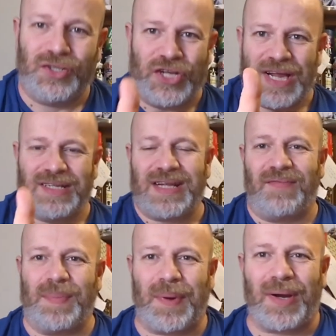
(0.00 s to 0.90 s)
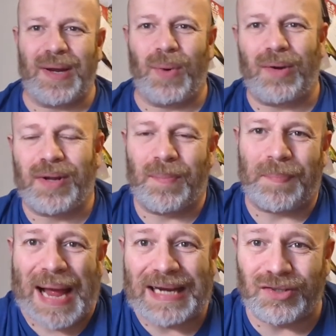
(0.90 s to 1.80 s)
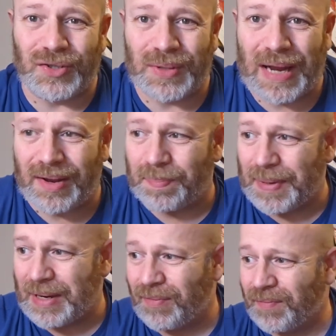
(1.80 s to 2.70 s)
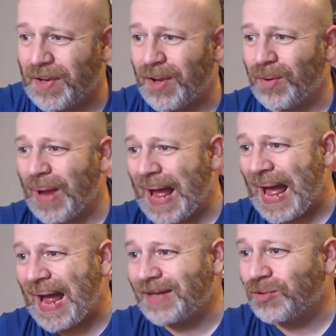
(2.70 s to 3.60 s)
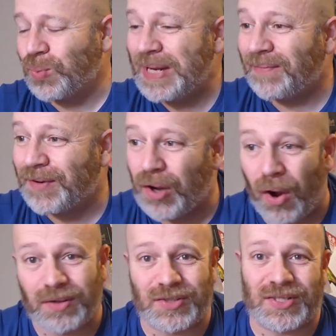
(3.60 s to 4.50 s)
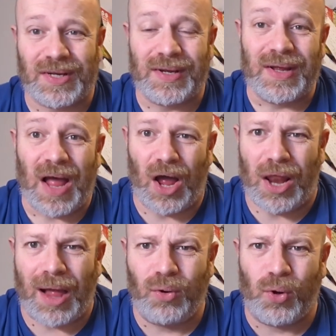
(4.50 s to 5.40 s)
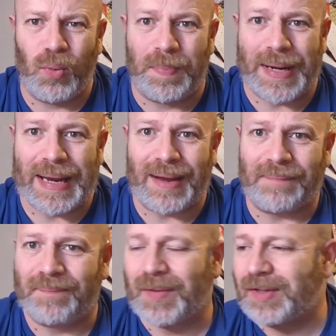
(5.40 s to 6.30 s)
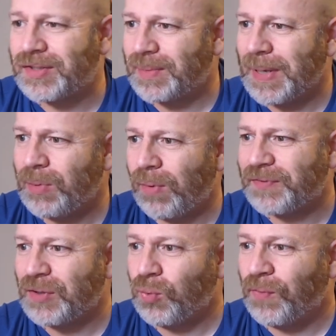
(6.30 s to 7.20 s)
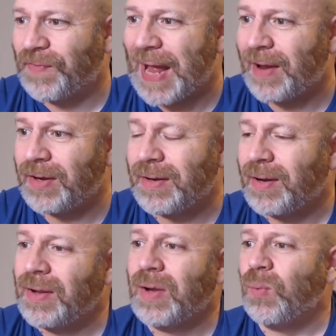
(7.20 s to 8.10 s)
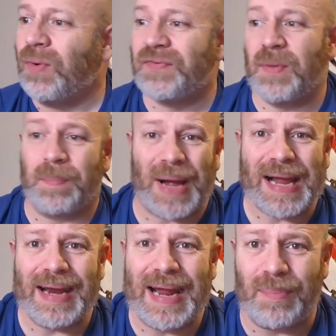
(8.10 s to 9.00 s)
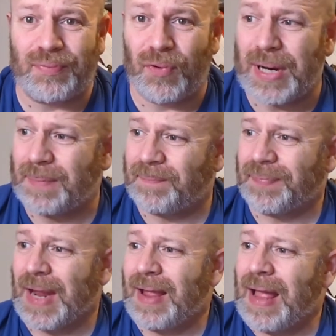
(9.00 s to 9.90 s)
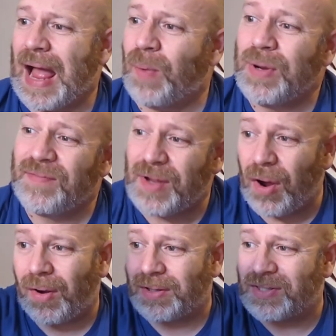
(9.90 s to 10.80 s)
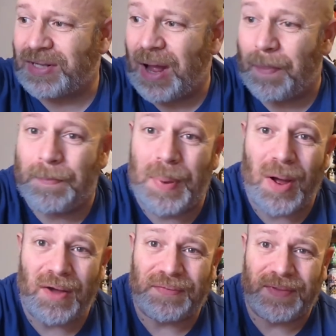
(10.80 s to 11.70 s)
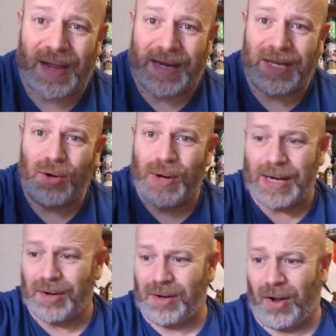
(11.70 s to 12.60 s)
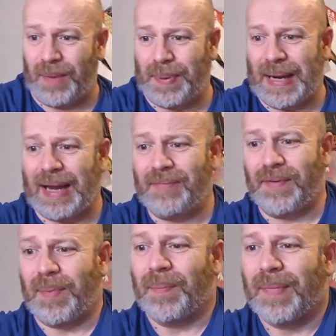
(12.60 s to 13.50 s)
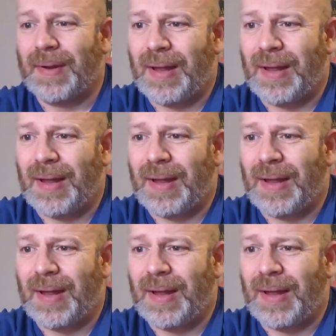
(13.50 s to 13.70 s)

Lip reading: Cheers, everybody. Welcome back to another beer review. And we've got a local beer to me. We're off to Northallerton. We're off to Bayonet Brewing. And we've got a birthday New England IPA from them.